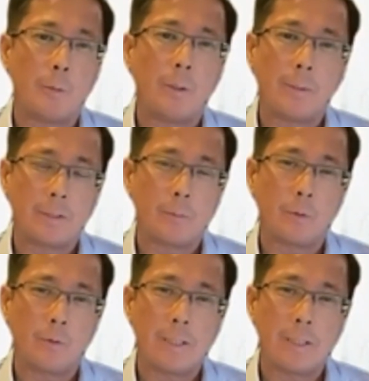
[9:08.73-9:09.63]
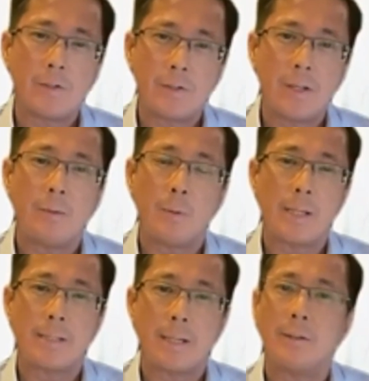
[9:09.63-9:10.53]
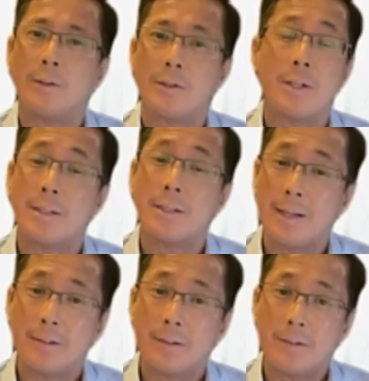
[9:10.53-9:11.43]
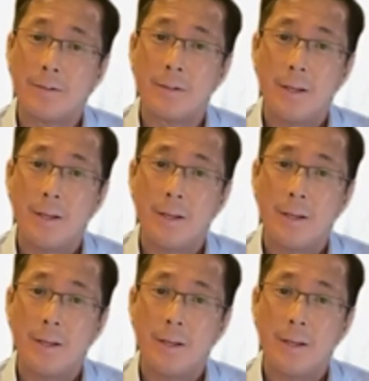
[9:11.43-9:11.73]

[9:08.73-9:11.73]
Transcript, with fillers: We'll, we'll, we'll really see where that technology can take us.